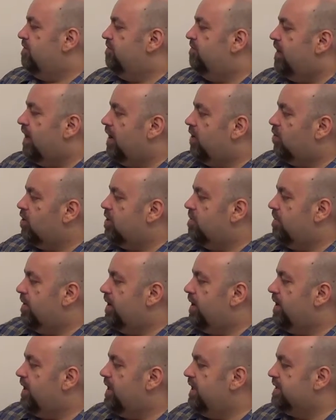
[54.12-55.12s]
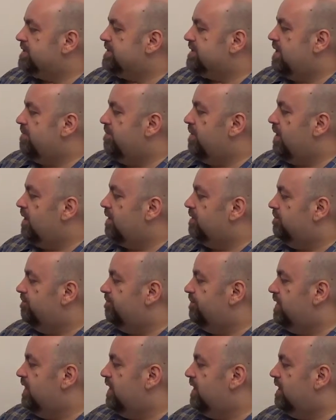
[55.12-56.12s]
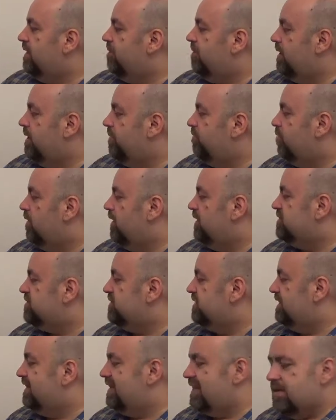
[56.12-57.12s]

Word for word: following by XML data manipulation,